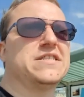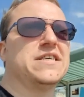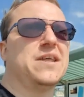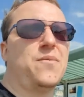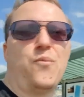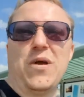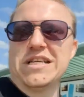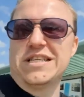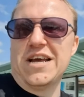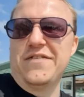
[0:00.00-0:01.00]
And
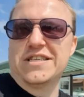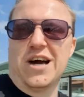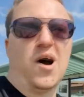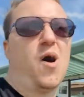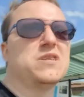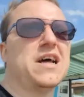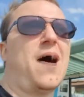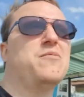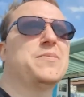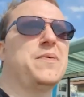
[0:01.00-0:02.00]
Windsor Davis, I
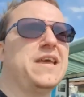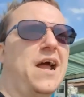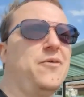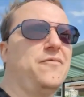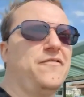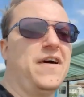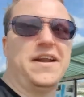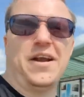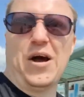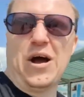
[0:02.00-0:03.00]
was a big Carry On fan,
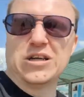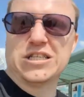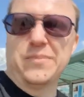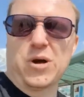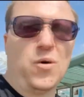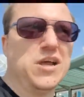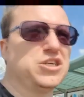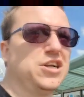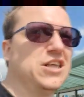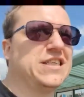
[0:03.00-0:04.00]
and I asked him a
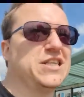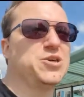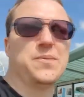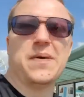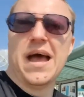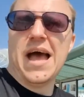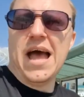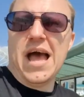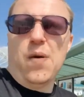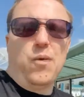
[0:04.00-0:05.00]
question. I said to
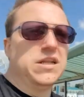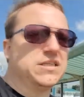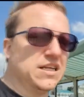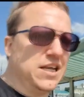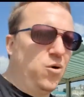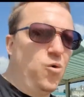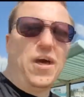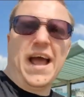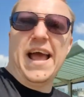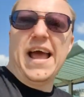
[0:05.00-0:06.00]
him, Windsor, did all
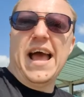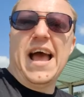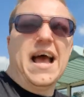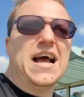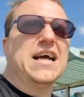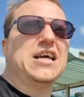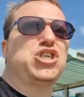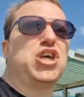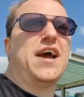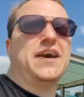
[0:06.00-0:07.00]
that
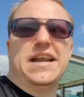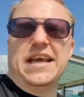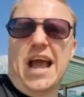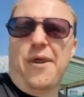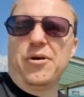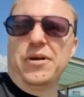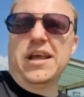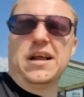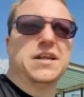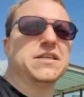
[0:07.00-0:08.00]
shouting in Carry On
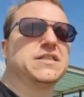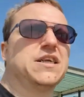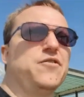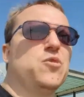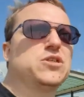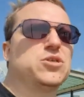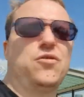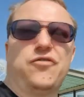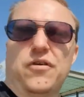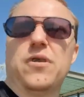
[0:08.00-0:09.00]
England give you a sore
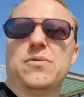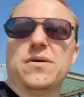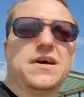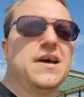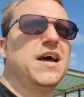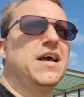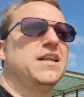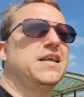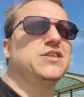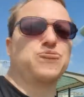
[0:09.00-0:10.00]
throat? And
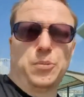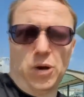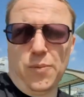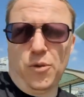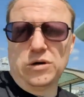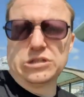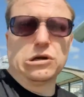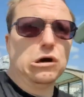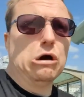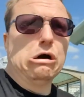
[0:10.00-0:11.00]
his reply was,
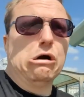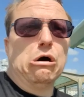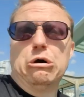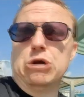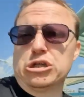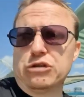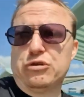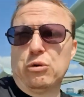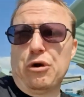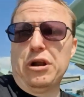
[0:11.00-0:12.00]
yes, I
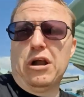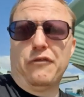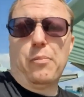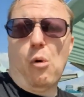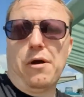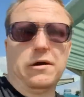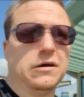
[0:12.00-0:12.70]
still got it, lovely boy.